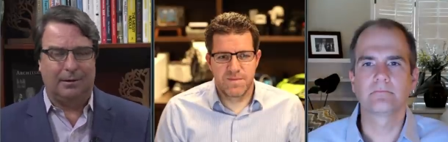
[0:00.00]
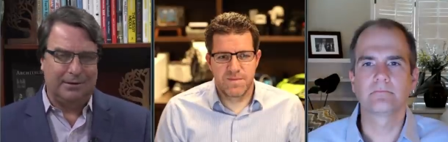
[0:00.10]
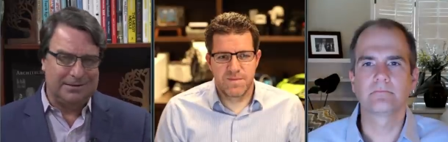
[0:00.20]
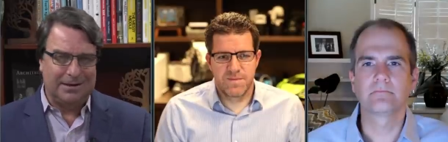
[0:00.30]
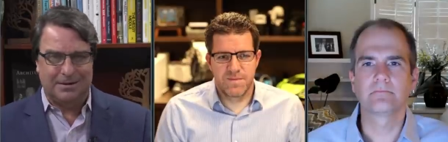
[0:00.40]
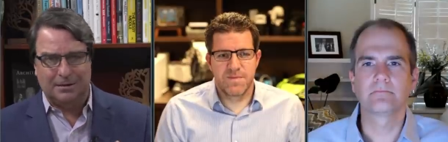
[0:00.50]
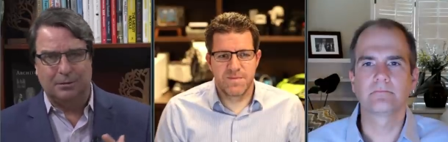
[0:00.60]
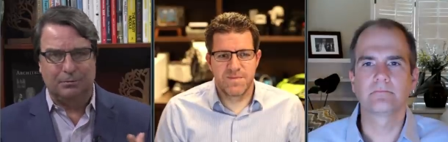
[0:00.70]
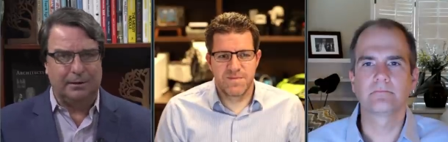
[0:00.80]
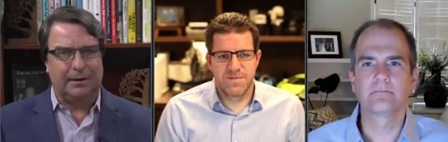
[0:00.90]
Speaker 1: is
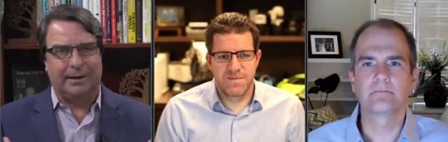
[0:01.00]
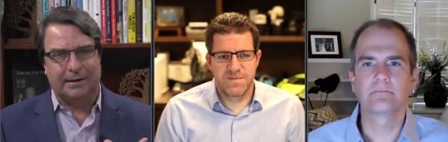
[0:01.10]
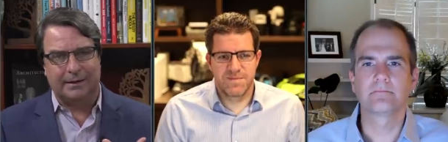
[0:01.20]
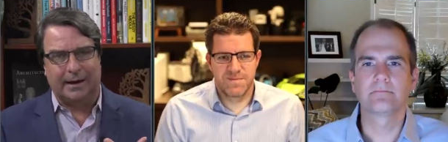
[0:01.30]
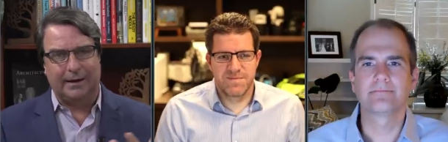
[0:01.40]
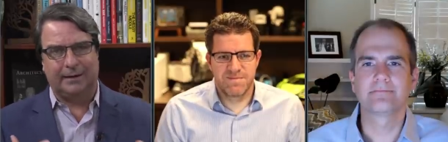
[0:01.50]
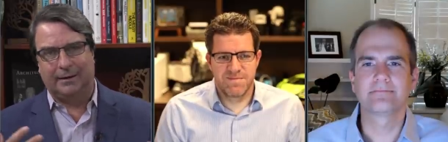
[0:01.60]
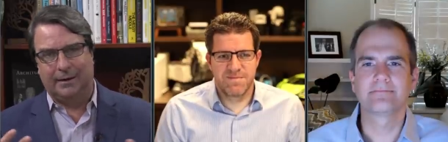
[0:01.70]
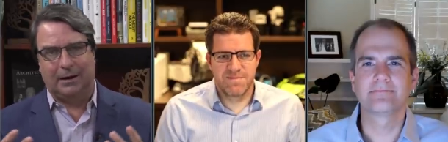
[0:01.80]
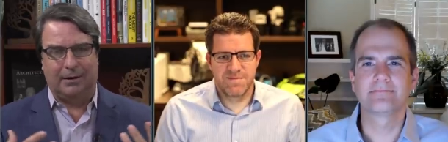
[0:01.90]
EC2 really kind of tied in
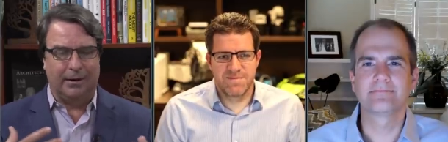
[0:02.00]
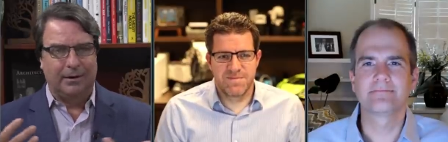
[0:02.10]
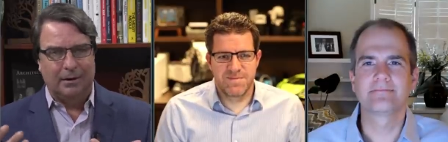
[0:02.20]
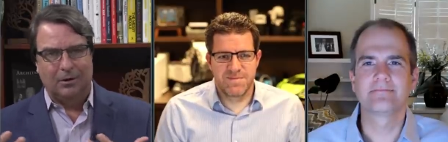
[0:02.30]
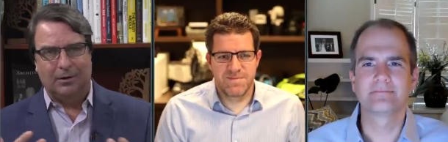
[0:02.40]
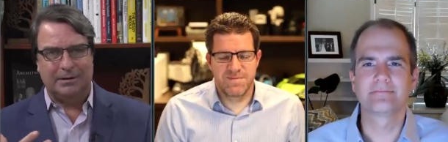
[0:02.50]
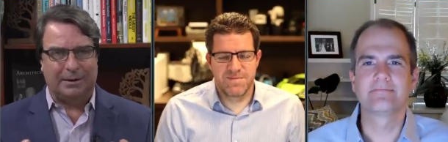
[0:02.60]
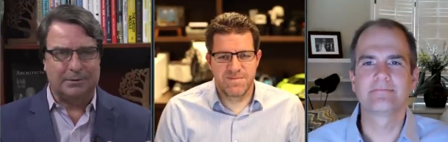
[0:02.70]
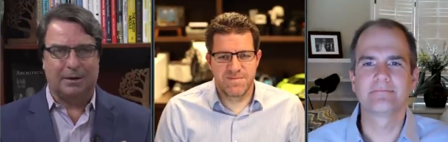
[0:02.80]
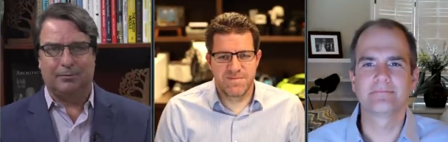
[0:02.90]
there? And is
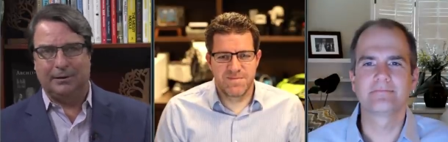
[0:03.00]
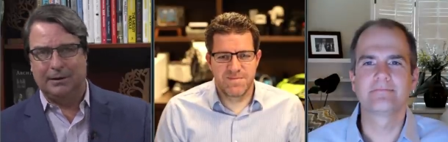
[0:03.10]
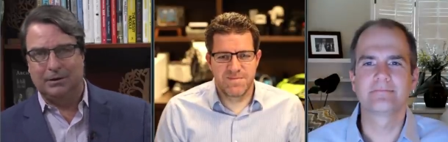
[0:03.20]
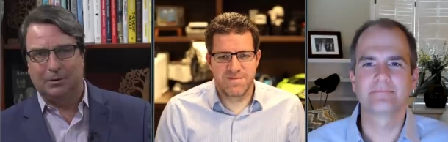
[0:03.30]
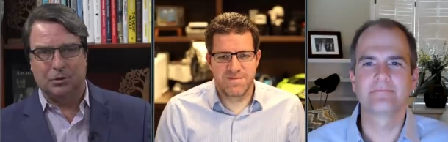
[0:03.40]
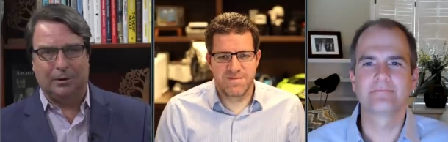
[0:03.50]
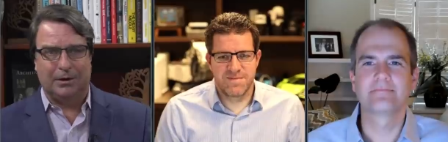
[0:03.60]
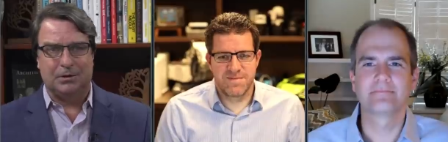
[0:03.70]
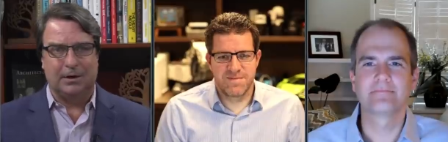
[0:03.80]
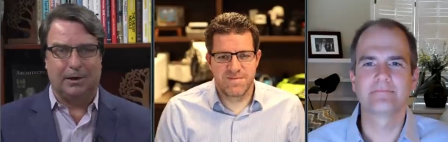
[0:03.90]
Amazon really doing joint
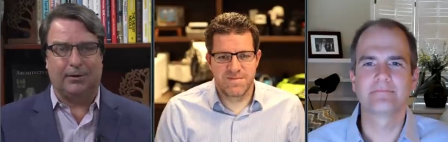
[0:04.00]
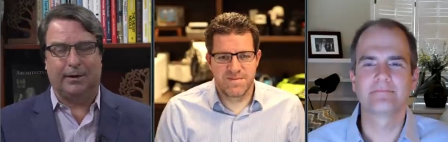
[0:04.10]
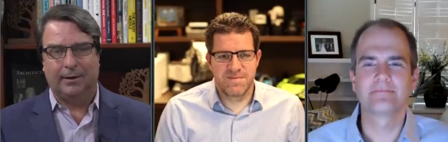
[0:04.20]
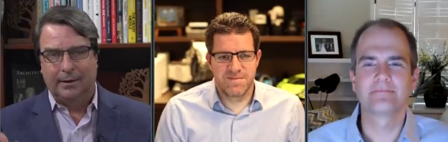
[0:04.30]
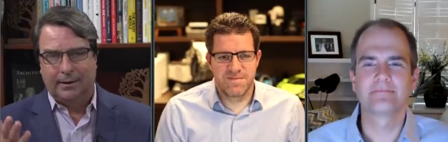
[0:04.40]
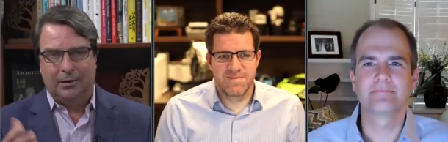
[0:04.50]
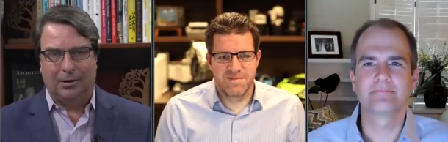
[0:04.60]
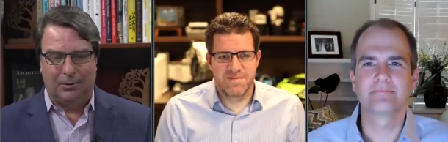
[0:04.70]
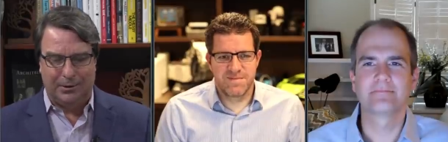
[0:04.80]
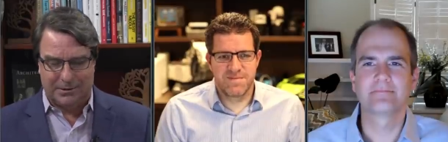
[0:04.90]
engineering?
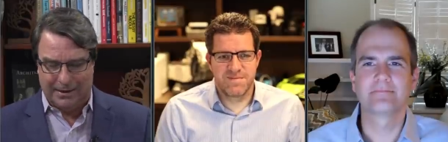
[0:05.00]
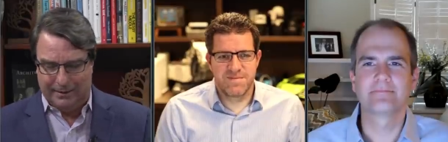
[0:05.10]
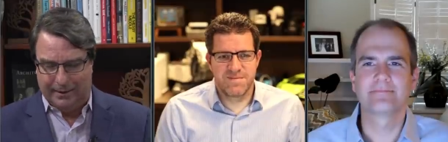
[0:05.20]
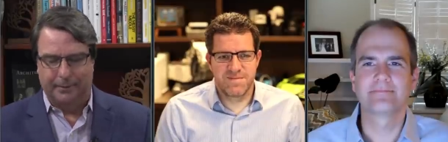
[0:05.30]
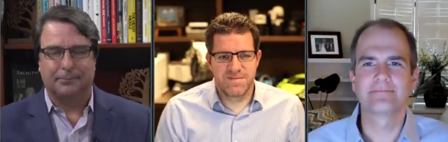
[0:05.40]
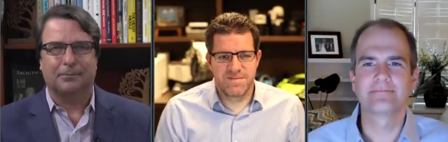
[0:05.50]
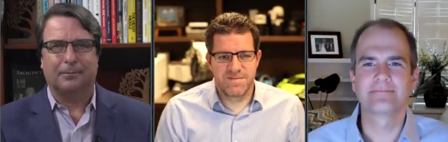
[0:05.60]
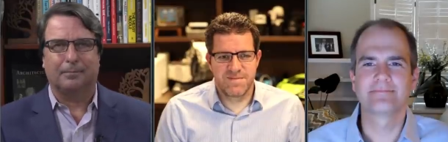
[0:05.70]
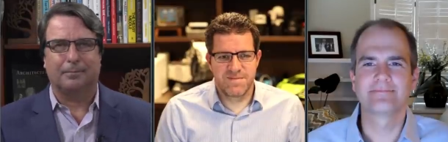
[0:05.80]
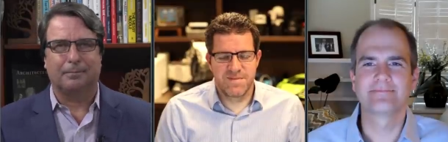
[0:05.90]
Uh, what do you say to that?
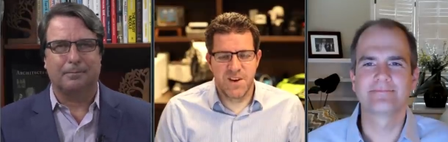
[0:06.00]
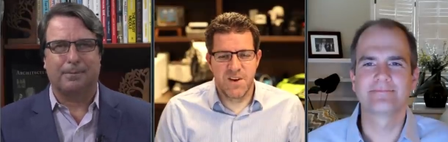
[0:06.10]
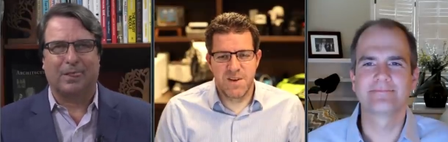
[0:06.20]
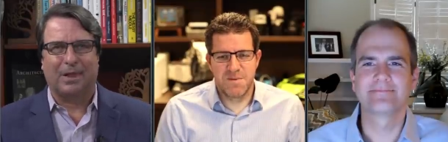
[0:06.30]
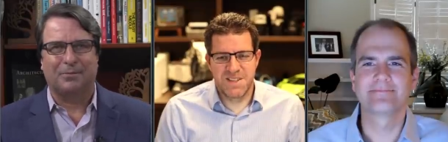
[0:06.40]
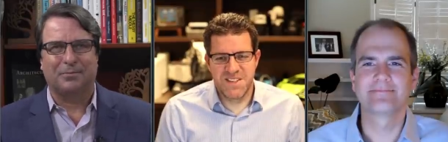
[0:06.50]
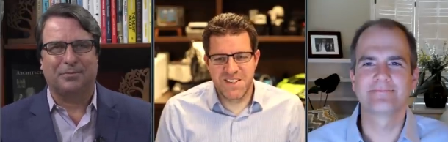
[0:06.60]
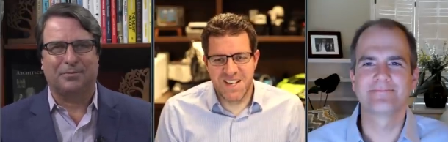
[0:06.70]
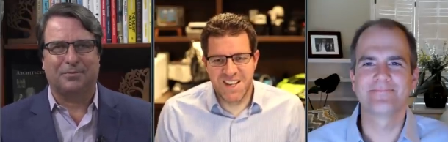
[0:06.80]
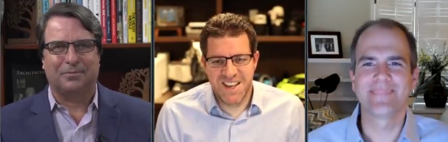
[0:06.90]
Speaker 2: Oh,
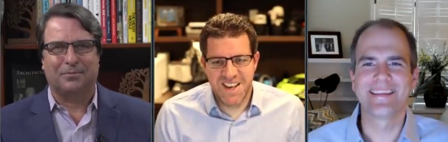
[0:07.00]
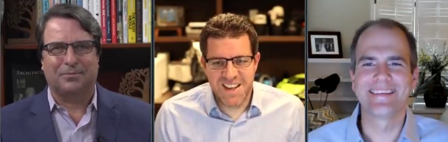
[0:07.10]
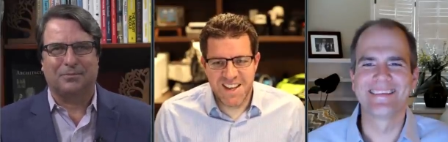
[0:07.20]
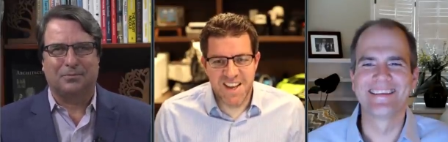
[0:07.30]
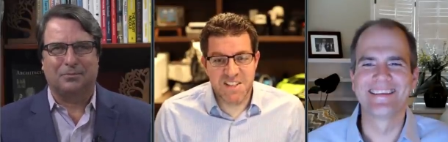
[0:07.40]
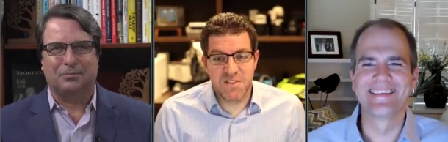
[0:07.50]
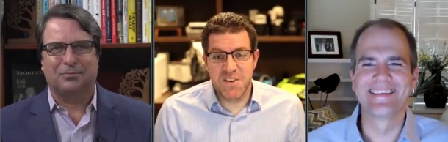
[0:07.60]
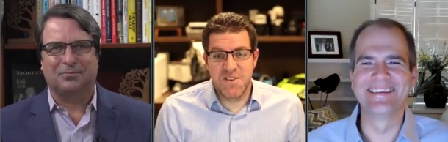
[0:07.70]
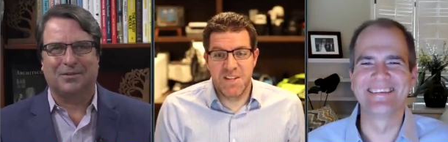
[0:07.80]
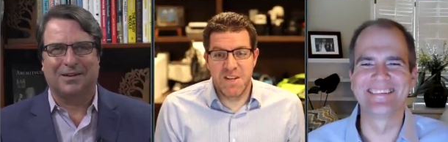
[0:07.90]
absolutely. Yeah, it's very
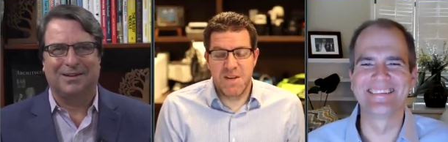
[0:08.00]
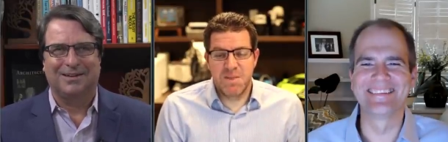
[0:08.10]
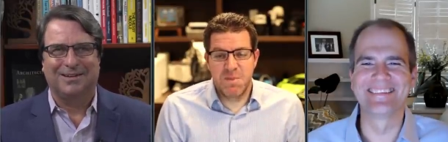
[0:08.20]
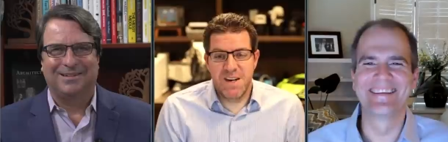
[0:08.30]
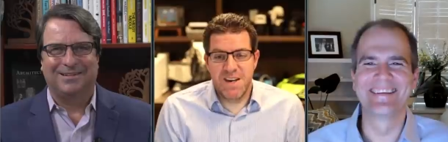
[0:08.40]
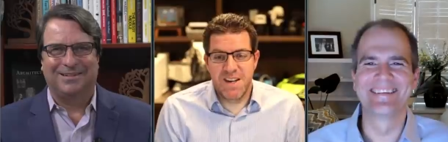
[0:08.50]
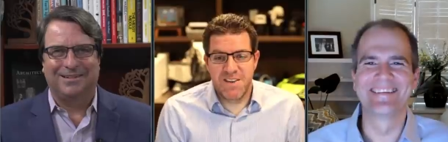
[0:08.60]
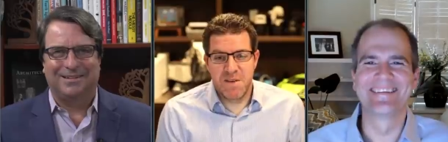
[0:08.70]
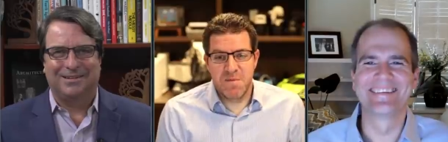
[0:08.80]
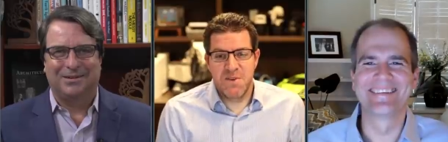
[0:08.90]
real. I mean, it's been an
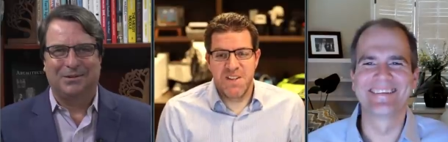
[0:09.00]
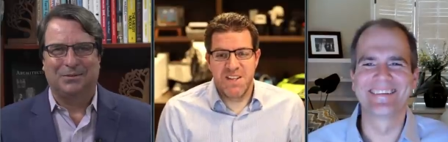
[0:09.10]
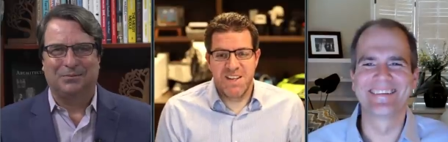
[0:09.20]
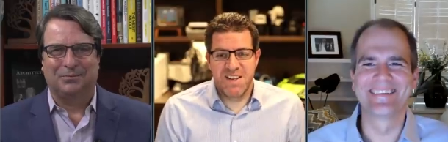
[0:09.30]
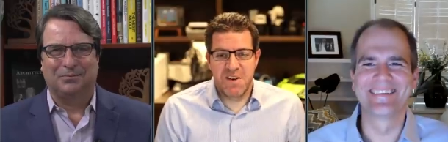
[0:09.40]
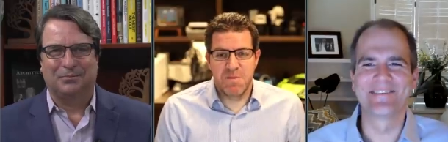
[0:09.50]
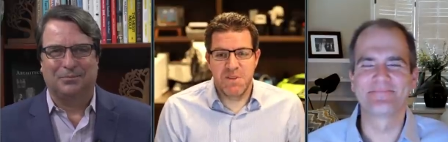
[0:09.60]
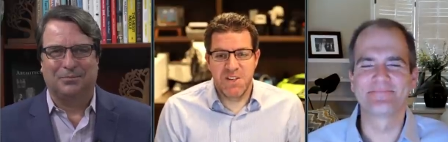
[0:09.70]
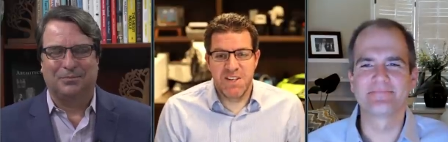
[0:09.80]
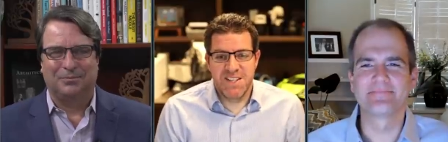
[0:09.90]
incredible, incredible
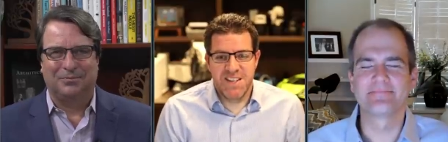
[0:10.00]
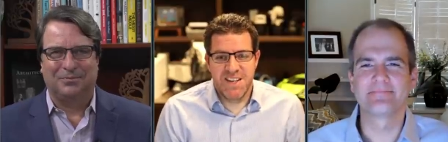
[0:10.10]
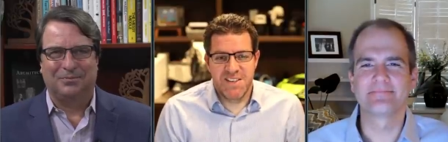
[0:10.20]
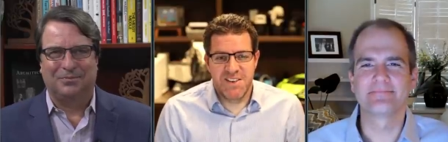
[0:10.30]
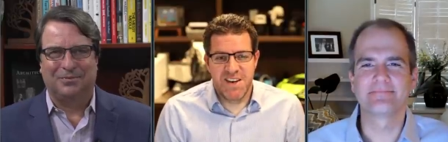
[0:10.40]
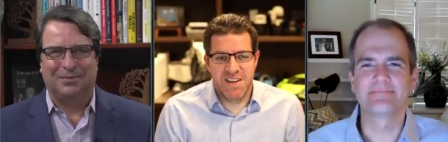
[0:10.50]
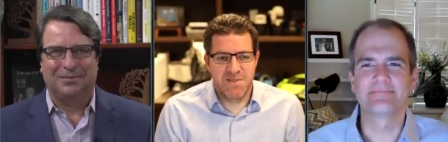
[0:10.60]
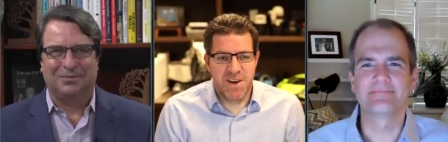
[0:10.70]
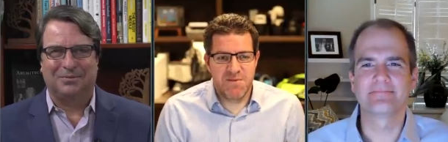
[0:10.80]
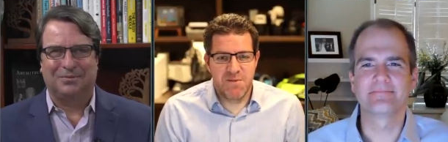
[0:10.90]
journey together, right?
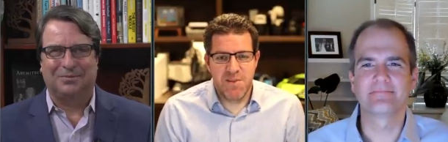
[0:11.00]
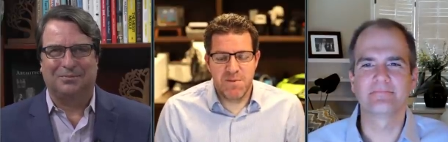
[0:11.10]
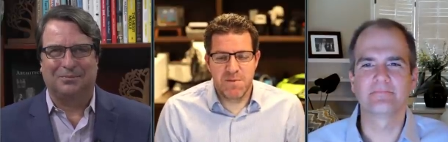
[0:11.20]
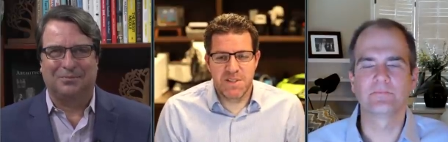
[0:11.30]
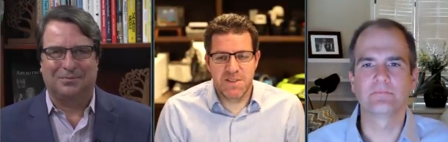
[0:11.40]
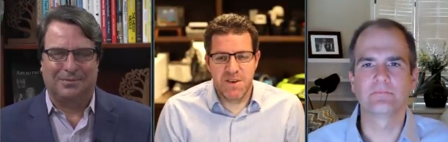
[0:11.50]
Right, right from the start,